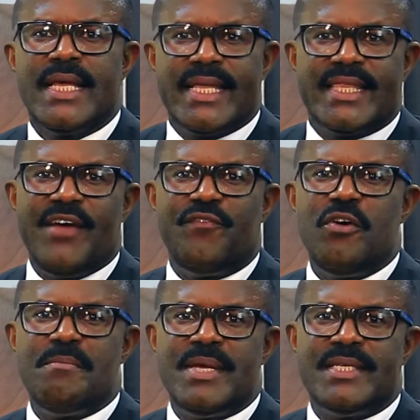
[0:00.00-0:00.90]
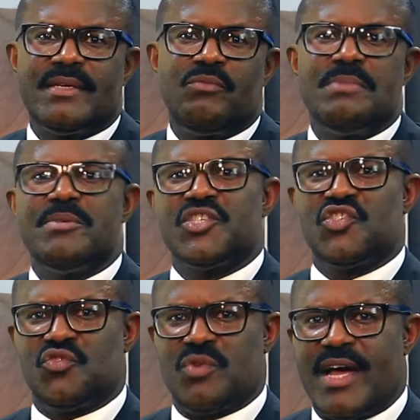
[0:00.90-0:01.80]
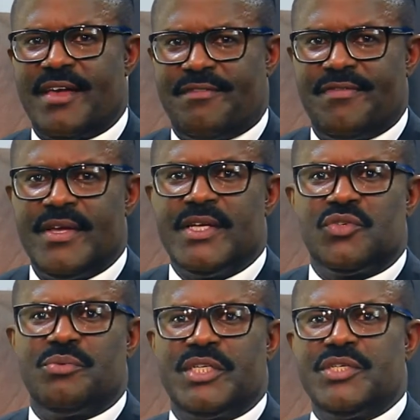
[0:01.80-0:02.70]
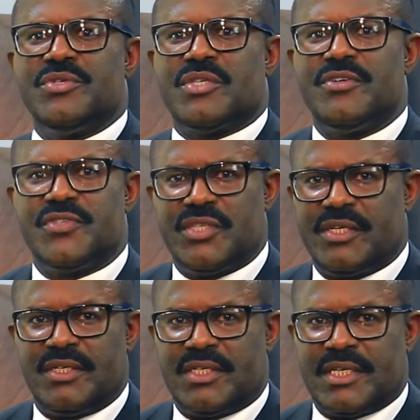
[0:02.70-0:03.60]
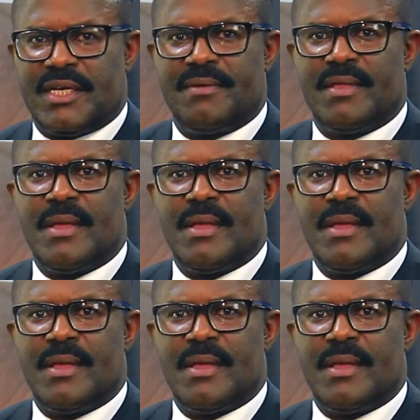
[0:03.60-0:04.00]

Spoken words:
It therefore means that we must strive to reduce uncertainty